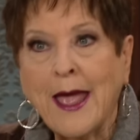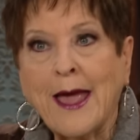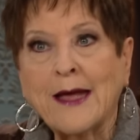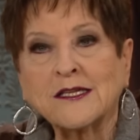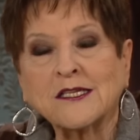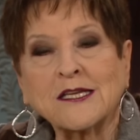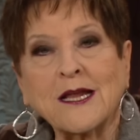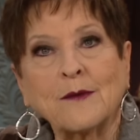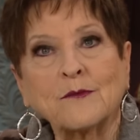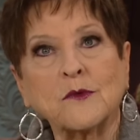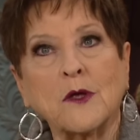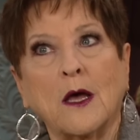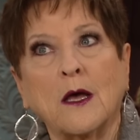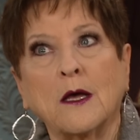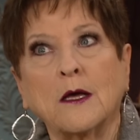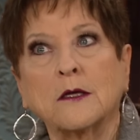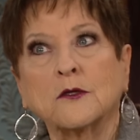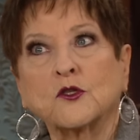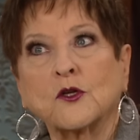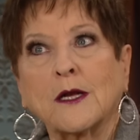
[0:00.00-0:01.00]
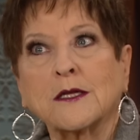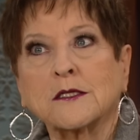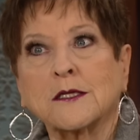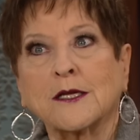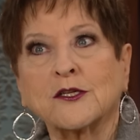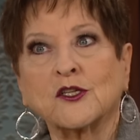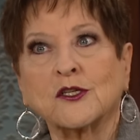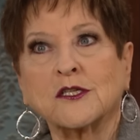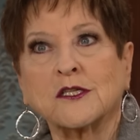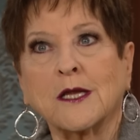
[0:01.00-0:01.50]
And some uh,
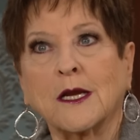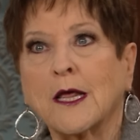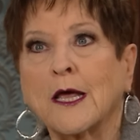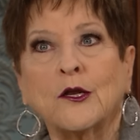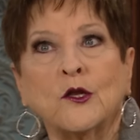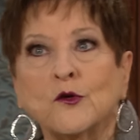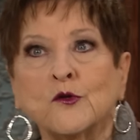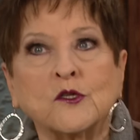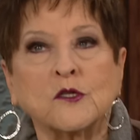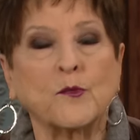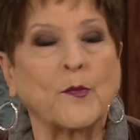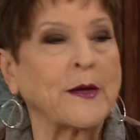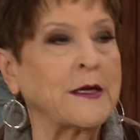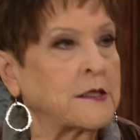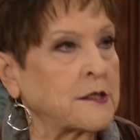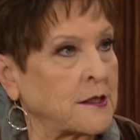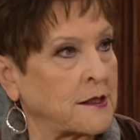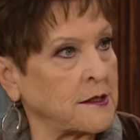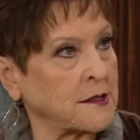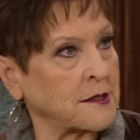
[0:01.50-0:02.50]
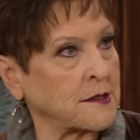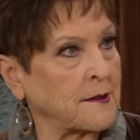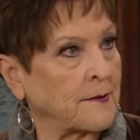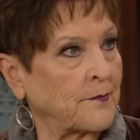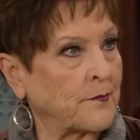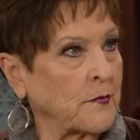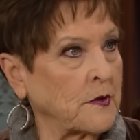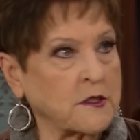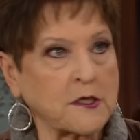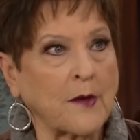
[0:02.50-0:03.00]
translations said a new species,
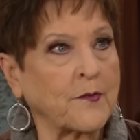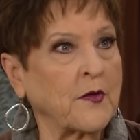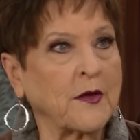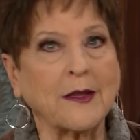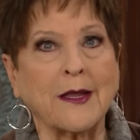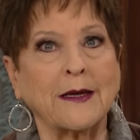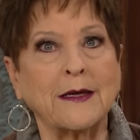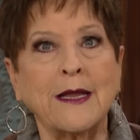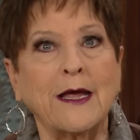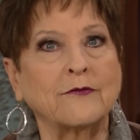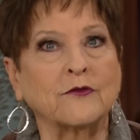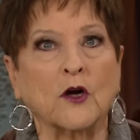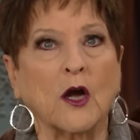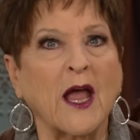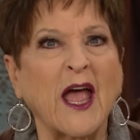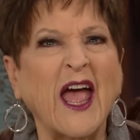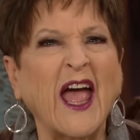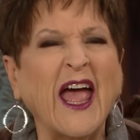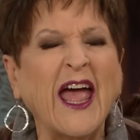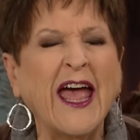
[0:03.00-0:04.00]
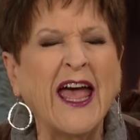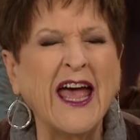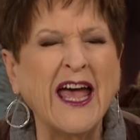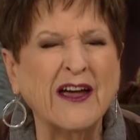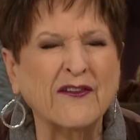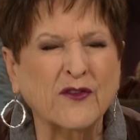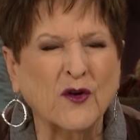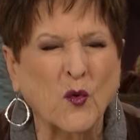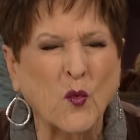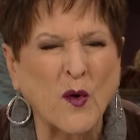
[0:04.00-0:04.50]
something that never,
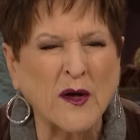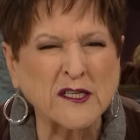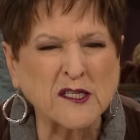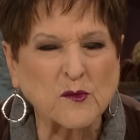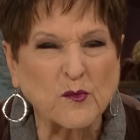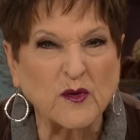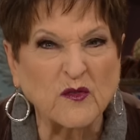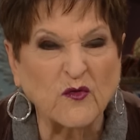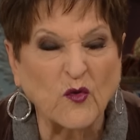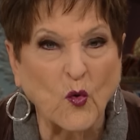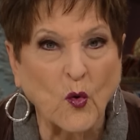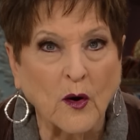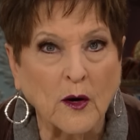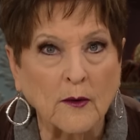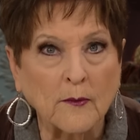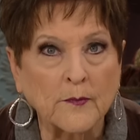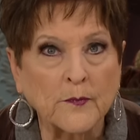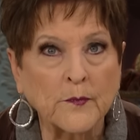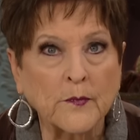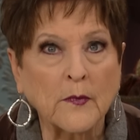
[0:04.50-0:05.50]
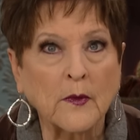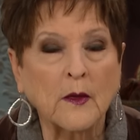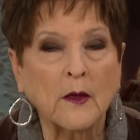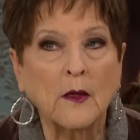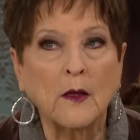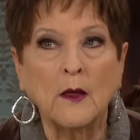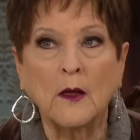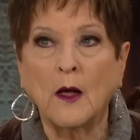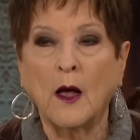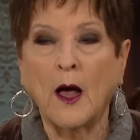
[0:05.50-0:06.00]
ever was before.
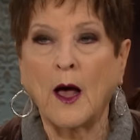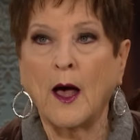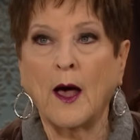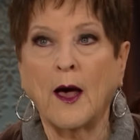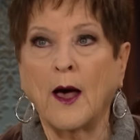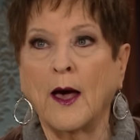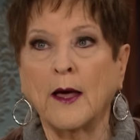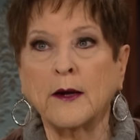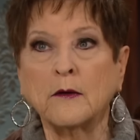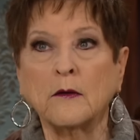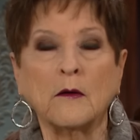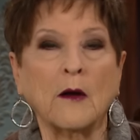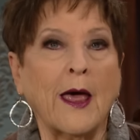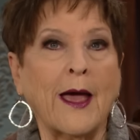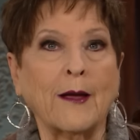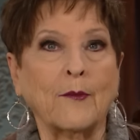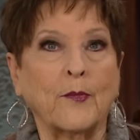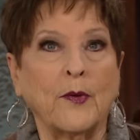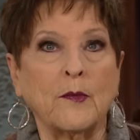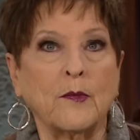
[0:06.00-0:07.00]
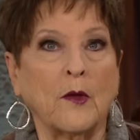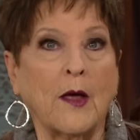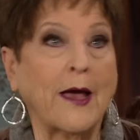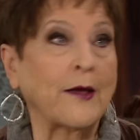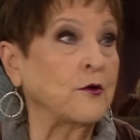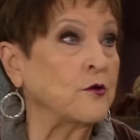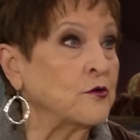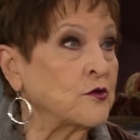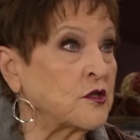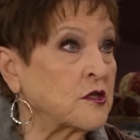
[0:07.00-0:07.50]
I, I don't like people. I
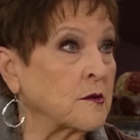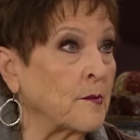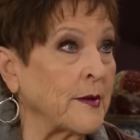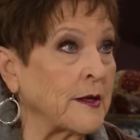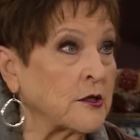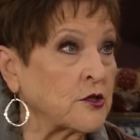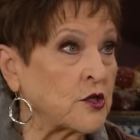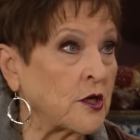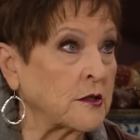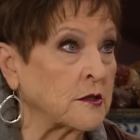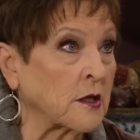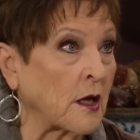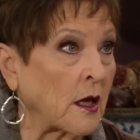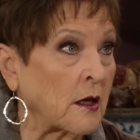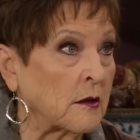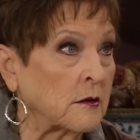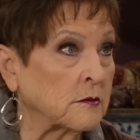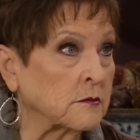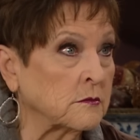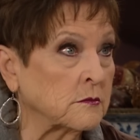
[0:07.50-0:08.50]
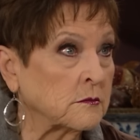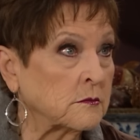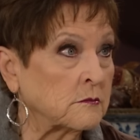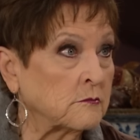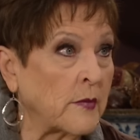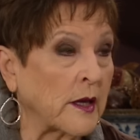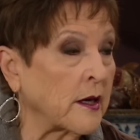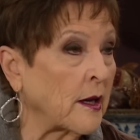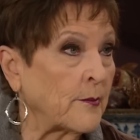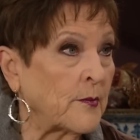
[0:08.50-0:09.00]
used to be a Gentile,
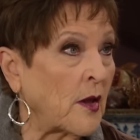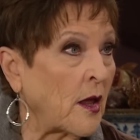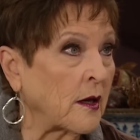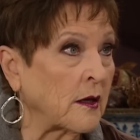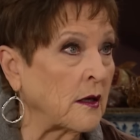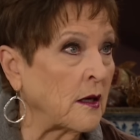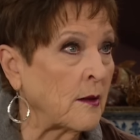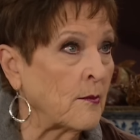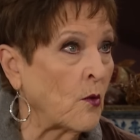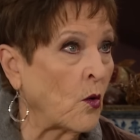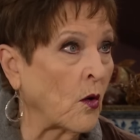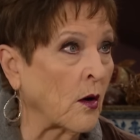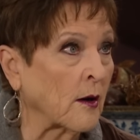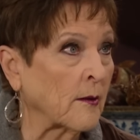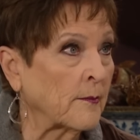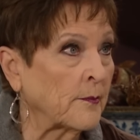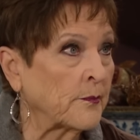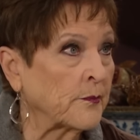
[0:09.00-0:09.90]
but I'm not anymore.